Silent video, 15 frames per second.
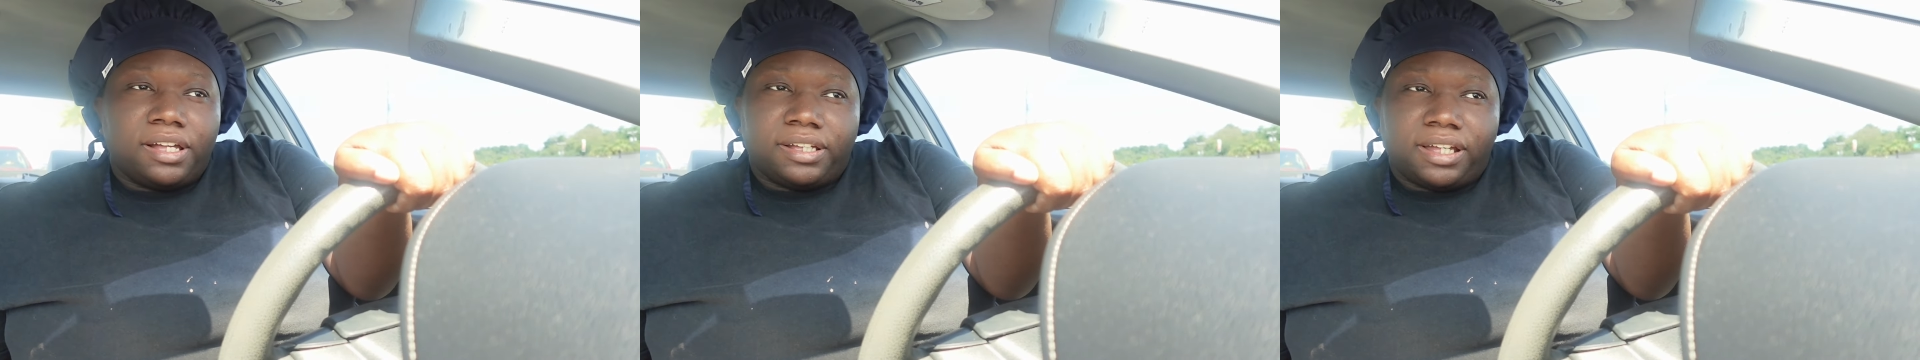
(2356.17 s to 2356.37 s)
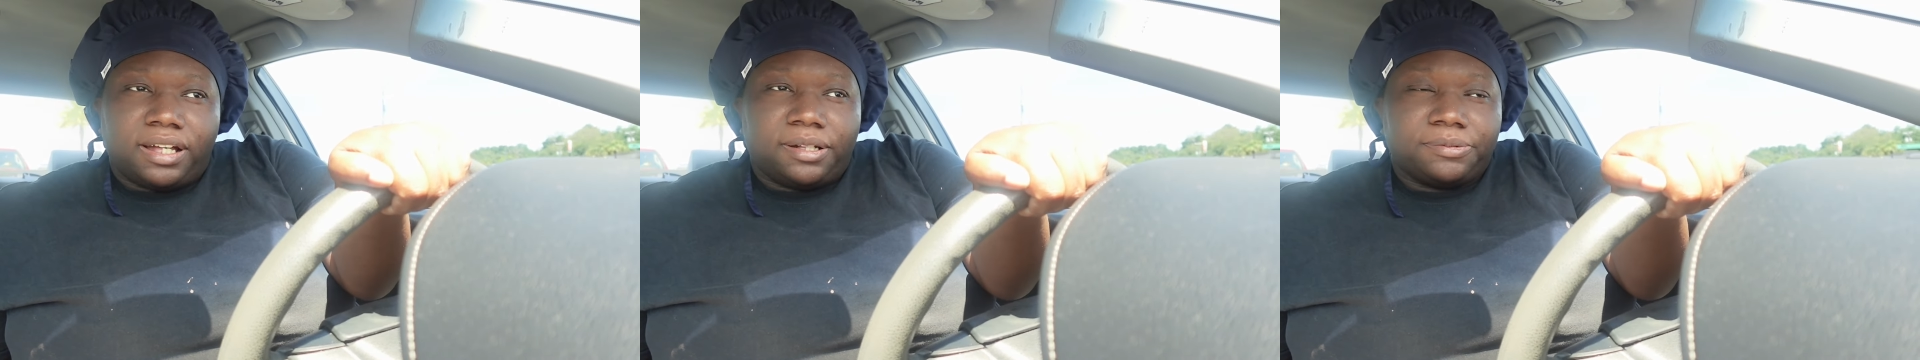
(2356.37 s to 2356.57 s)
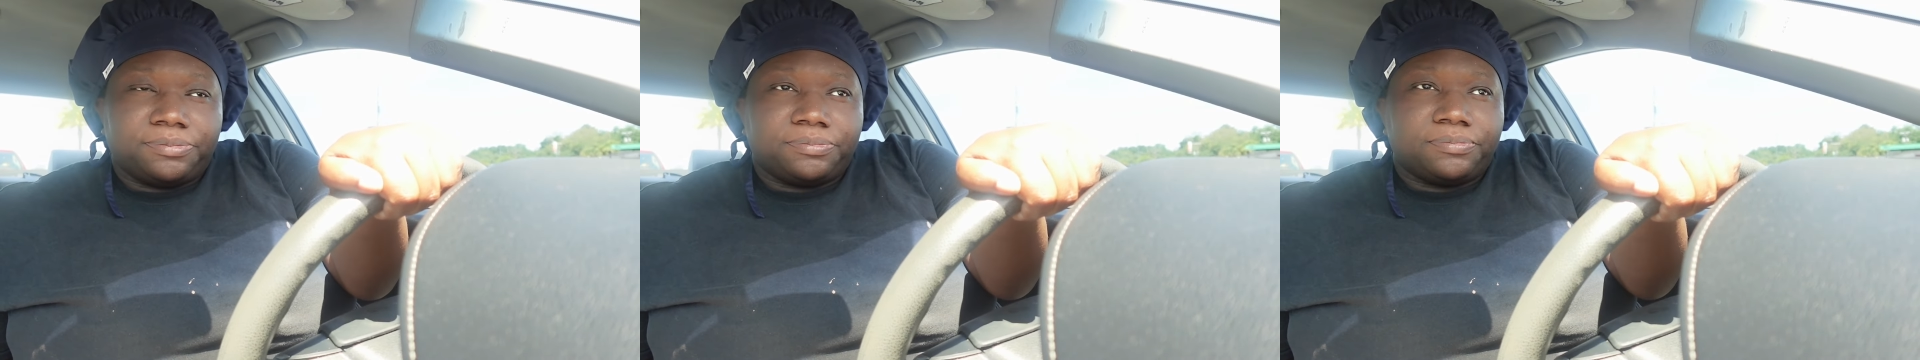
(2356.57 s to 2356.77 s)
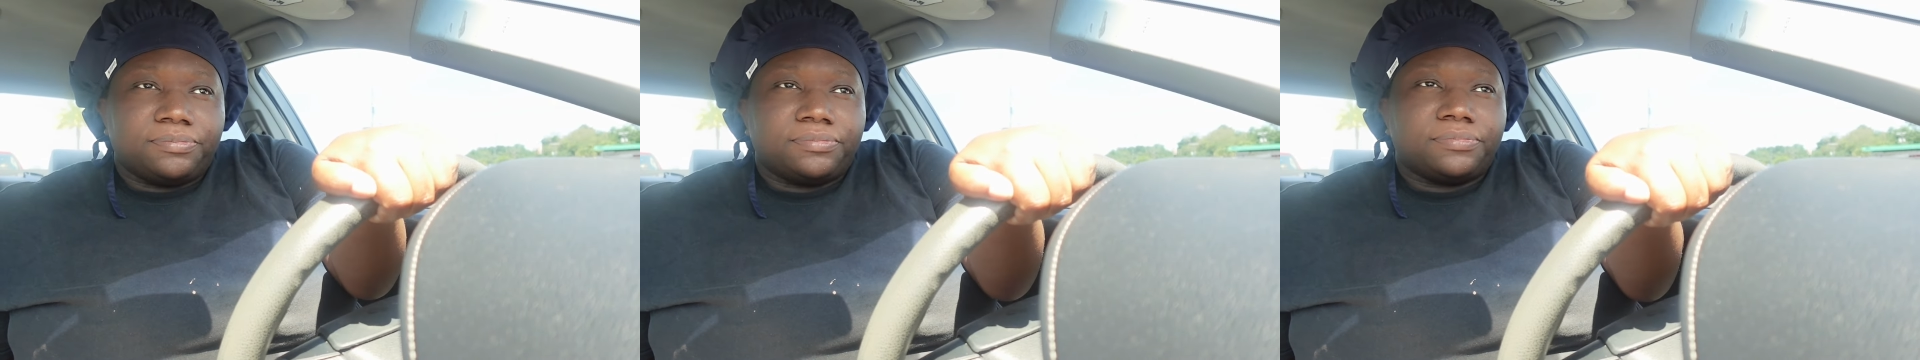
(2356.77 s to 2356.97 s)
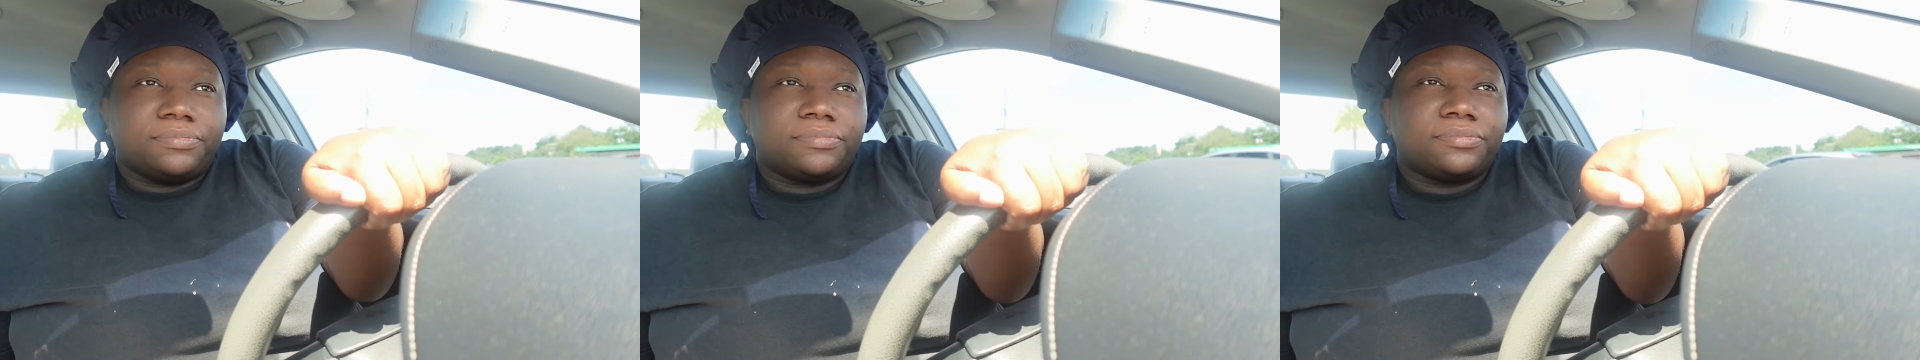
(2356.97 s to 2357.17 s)
yeah.
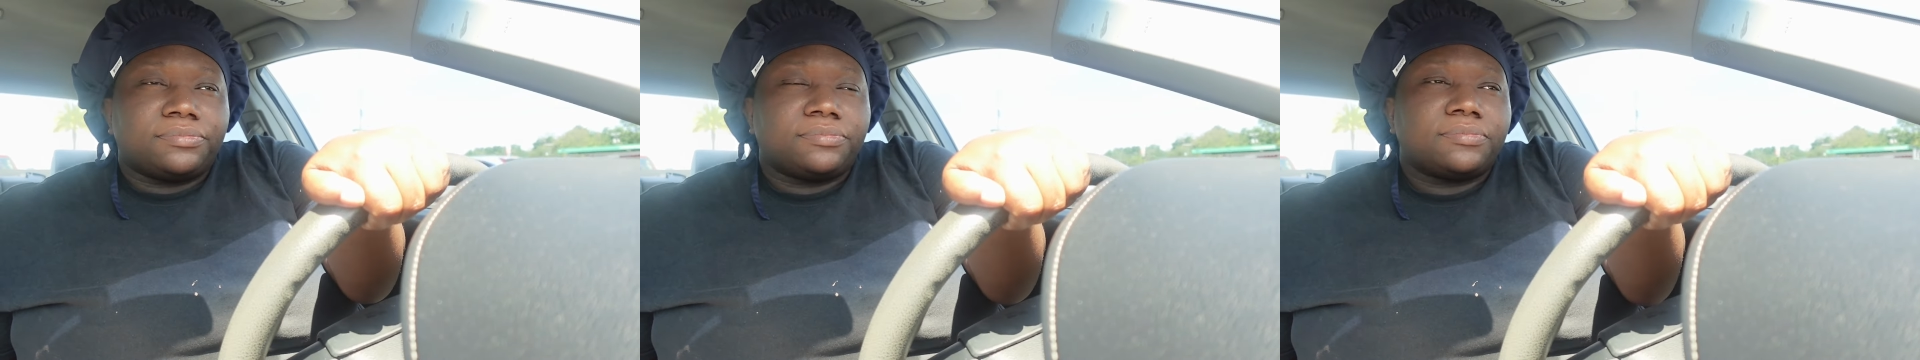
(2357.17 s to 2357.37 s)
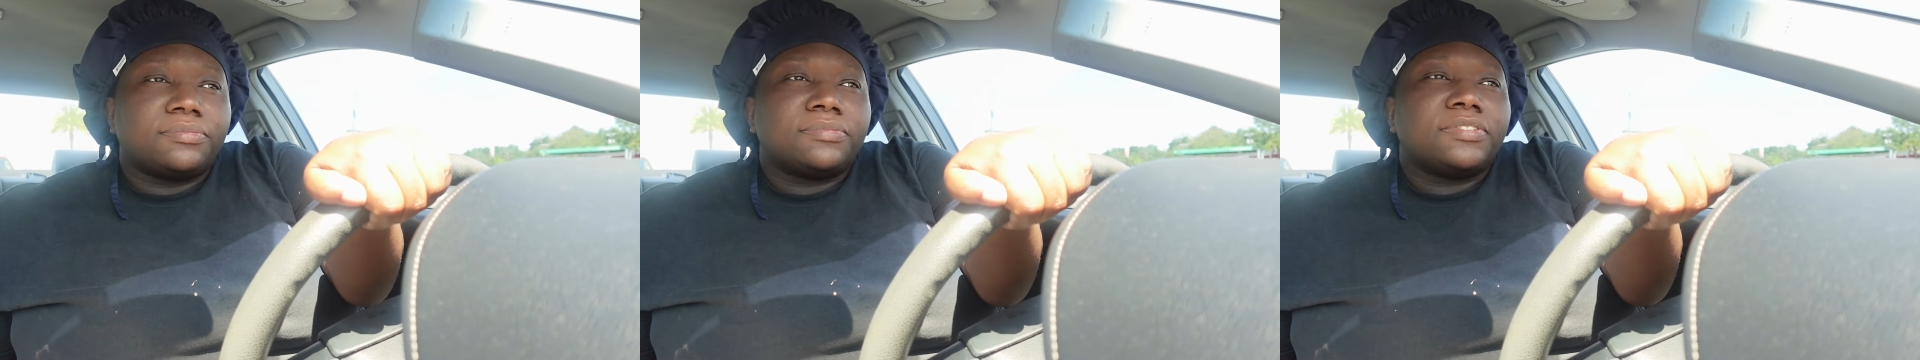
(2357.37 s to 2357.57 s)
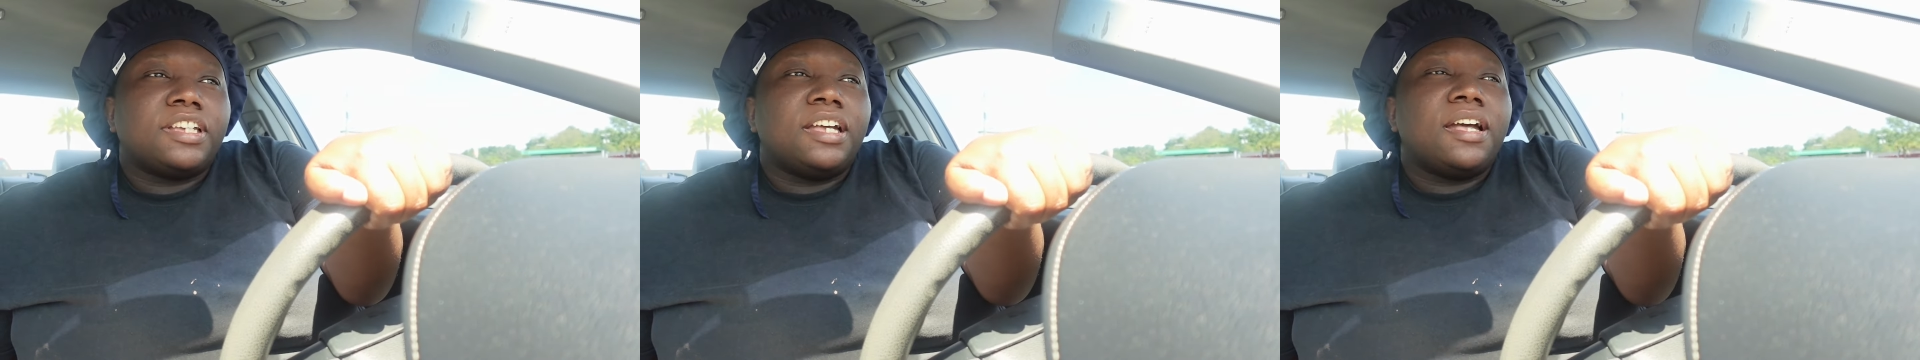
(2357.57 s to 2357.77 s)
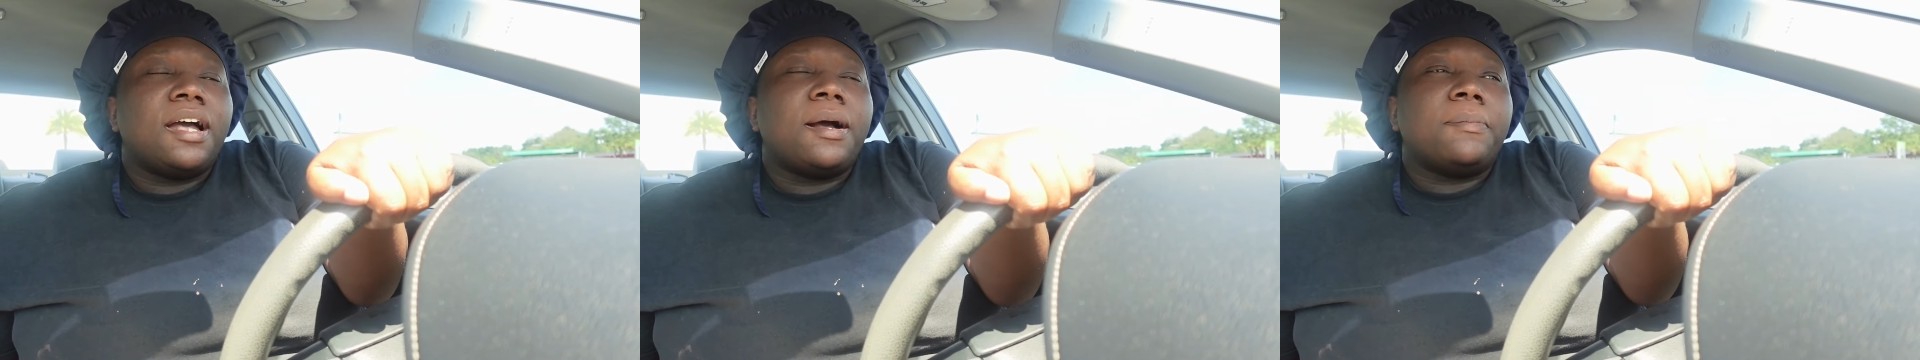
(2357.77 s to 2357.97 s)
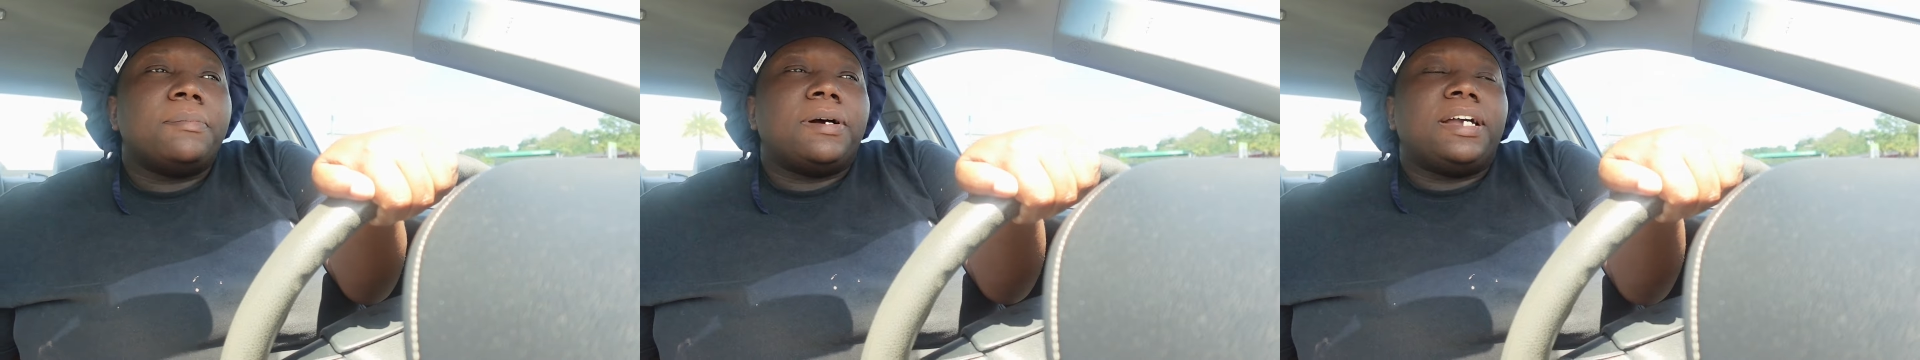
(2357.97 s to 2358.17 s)

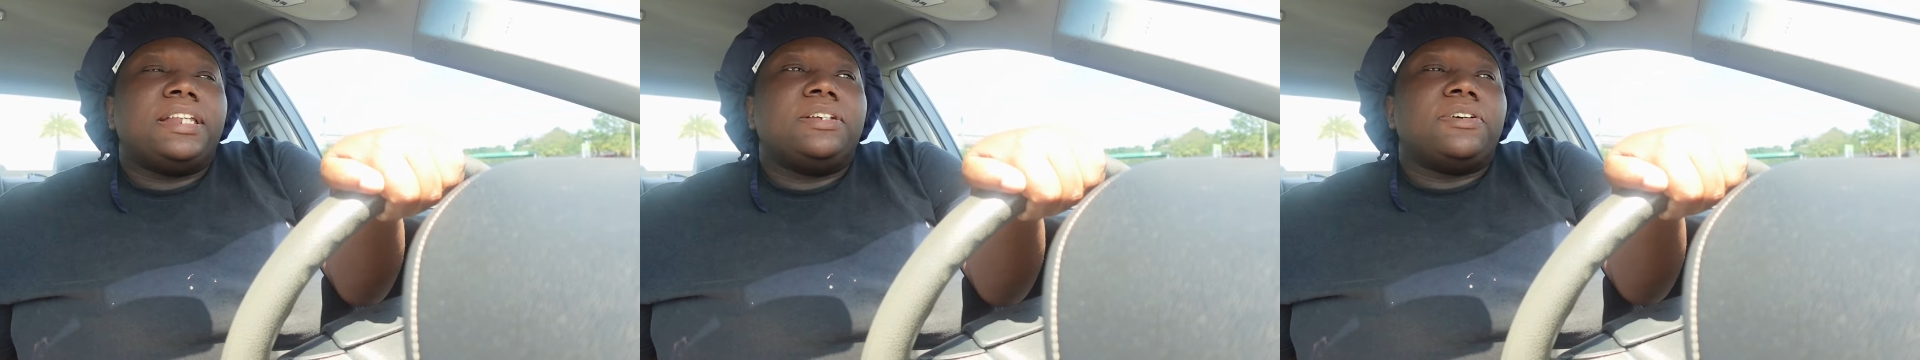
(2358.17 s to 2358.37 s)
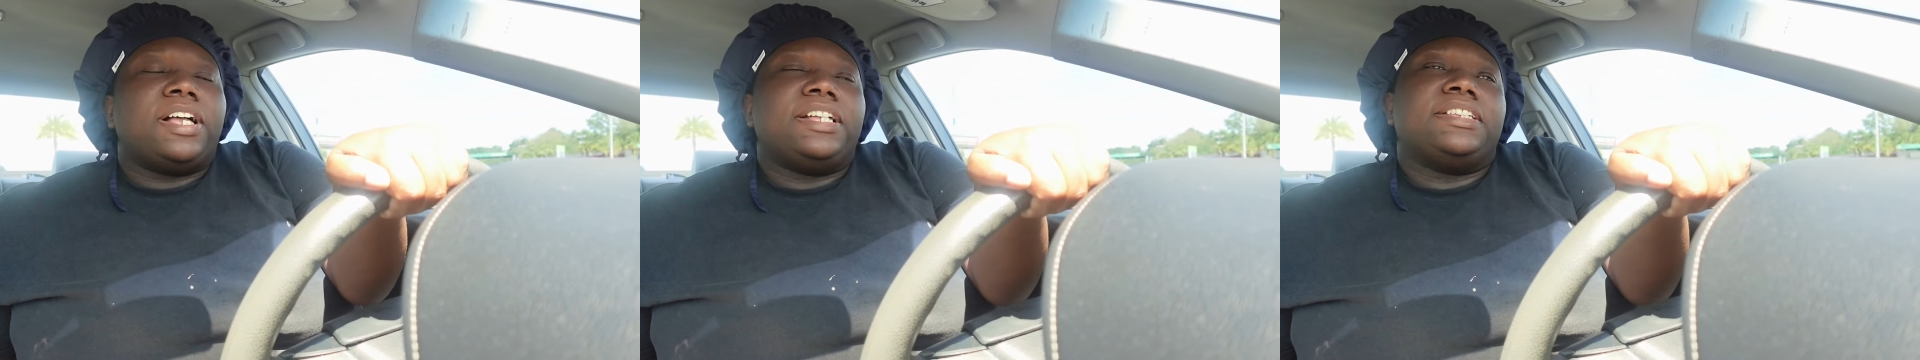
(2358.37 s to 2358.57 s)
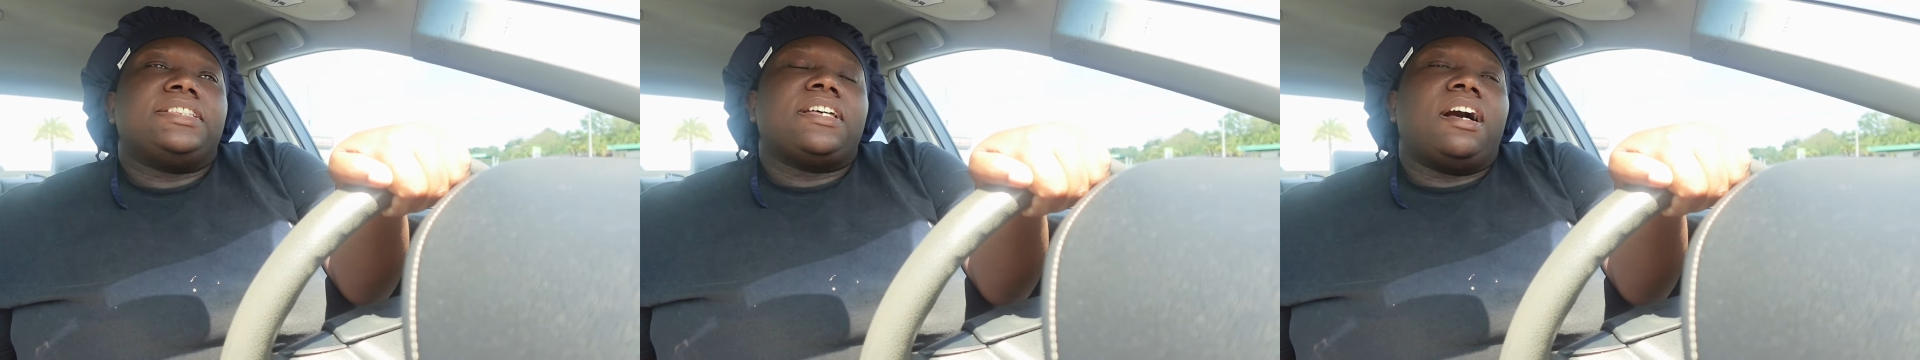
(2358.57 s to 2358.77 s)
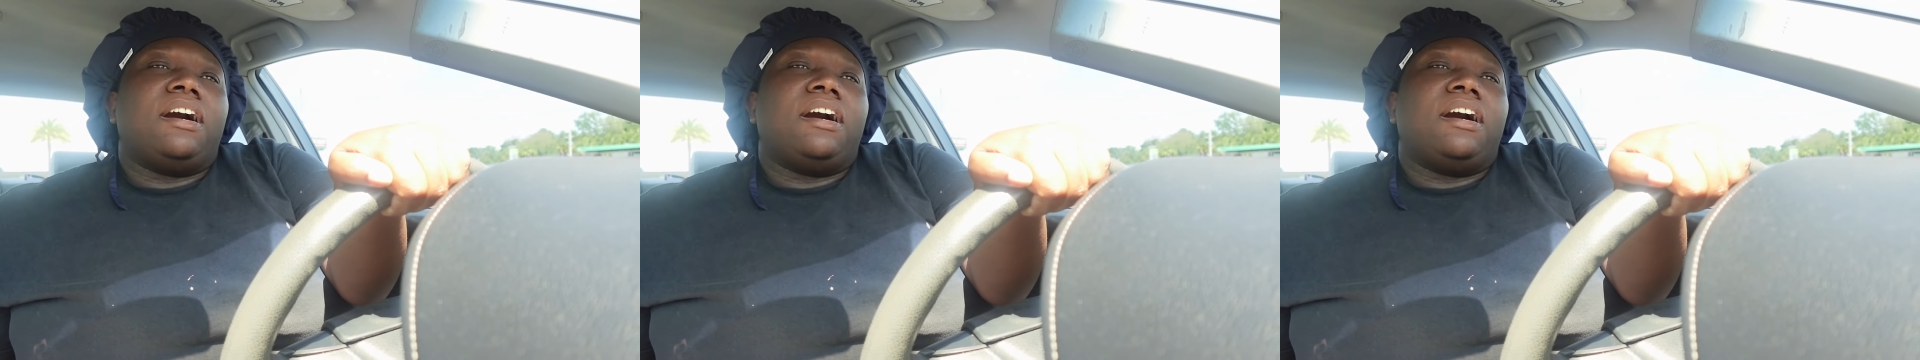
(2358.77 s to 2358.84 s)
But anyways,